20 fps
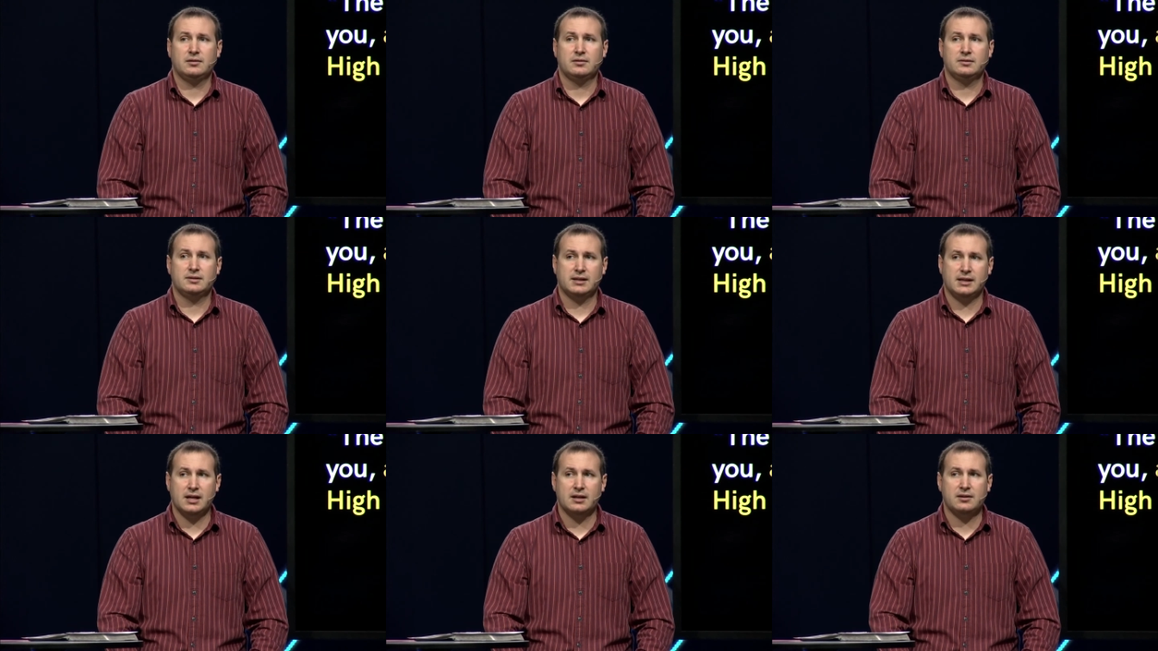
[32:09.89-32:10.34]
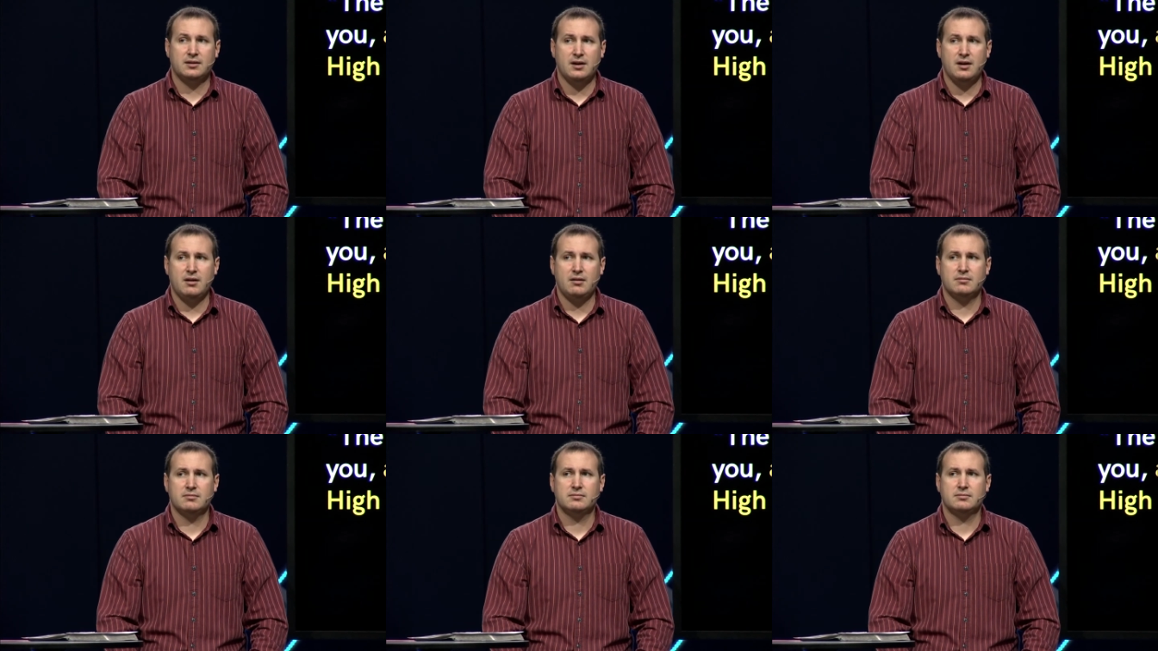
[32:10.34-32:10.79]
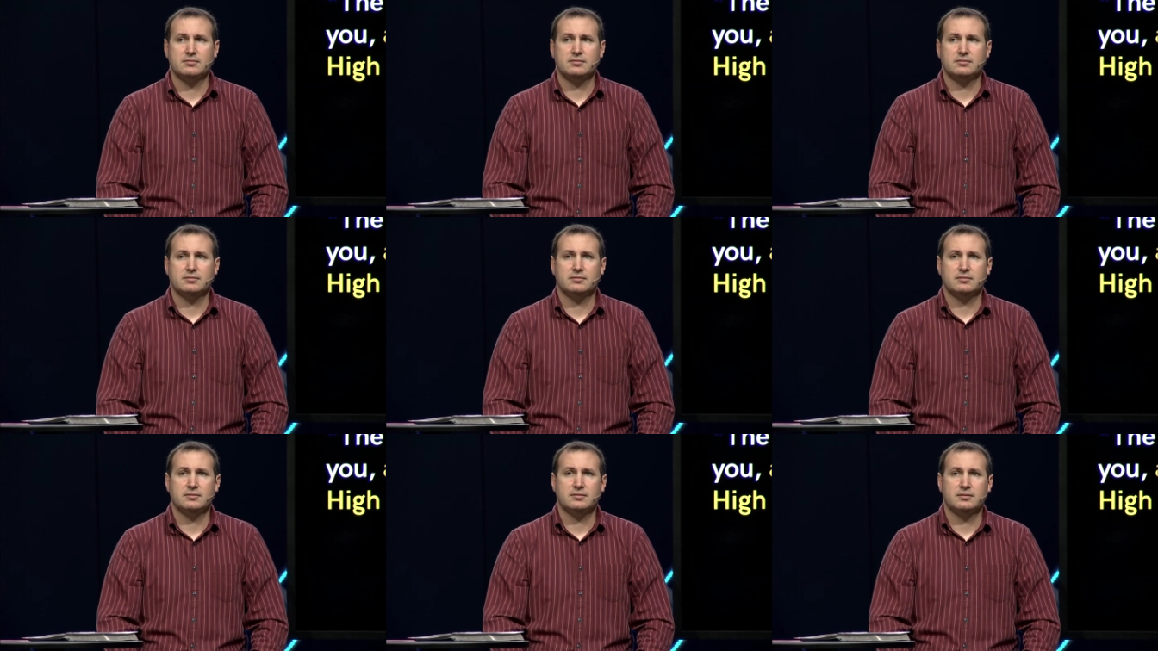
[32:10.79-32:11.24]
to get there.
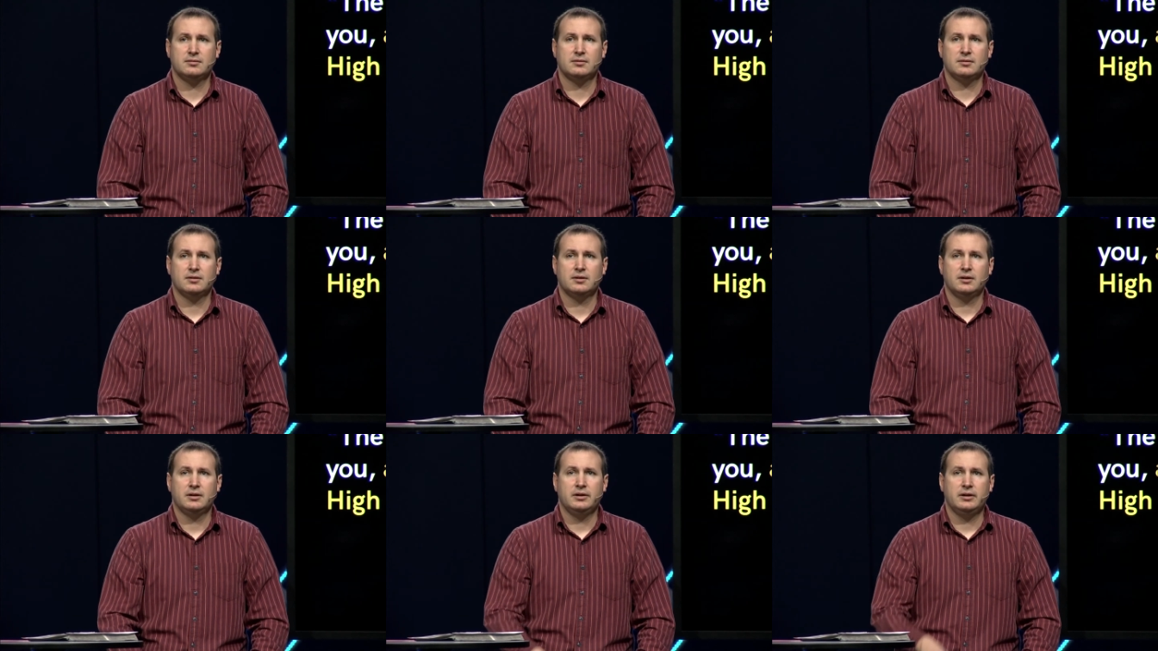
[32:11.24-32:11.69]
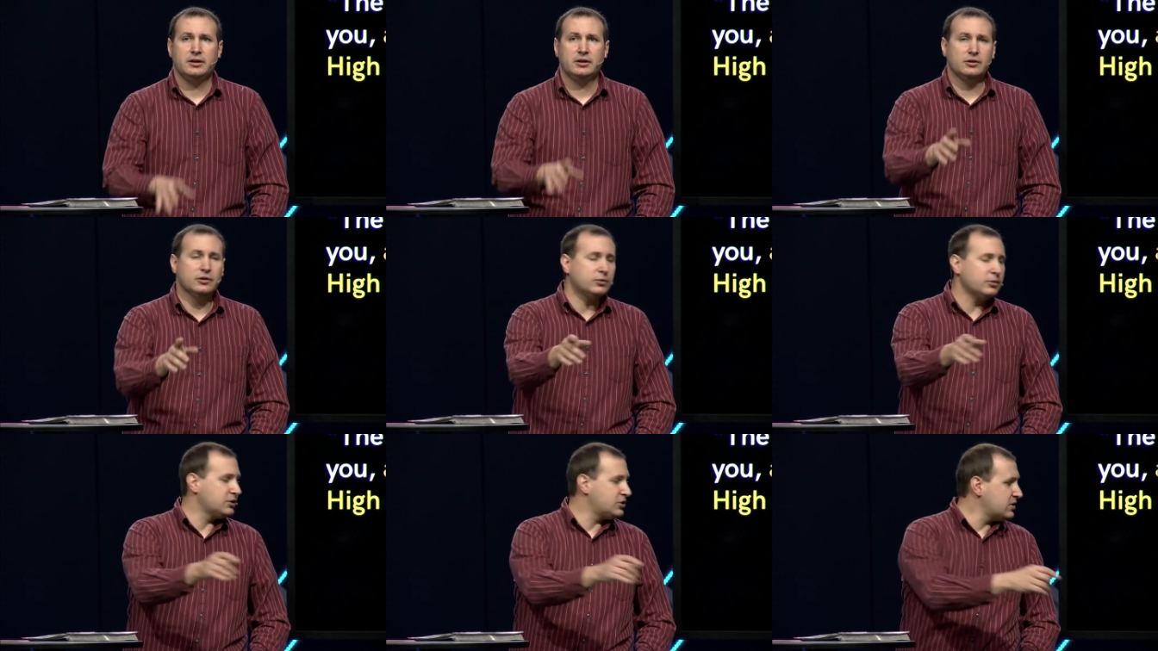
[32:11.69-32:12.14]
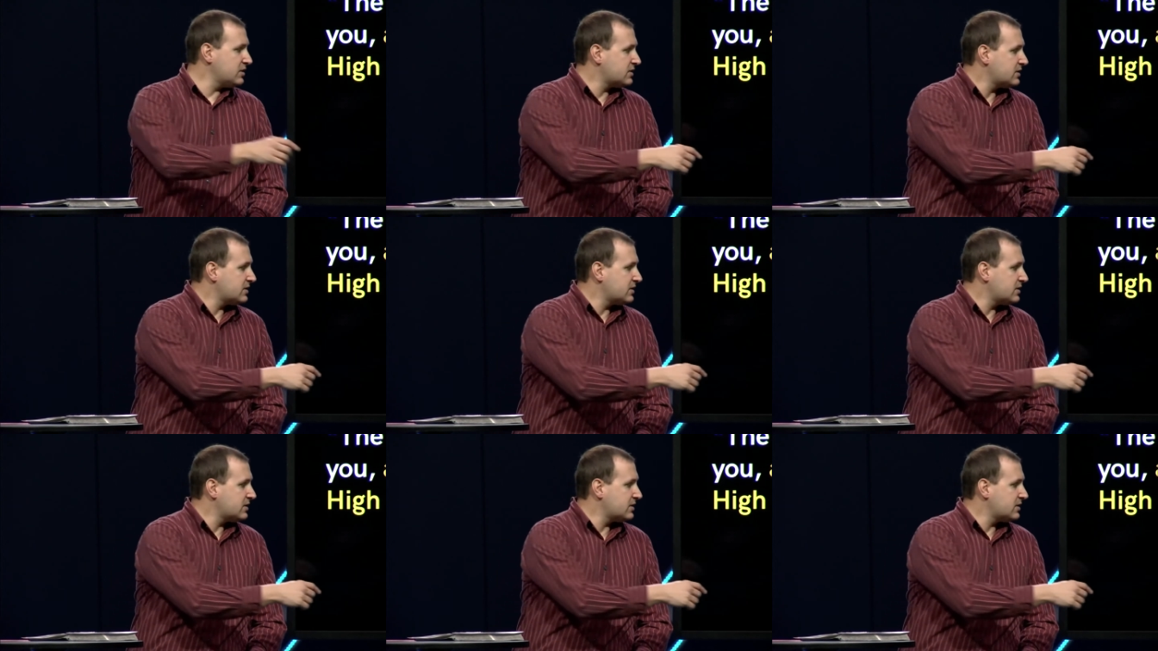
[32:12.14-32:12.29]
And look what she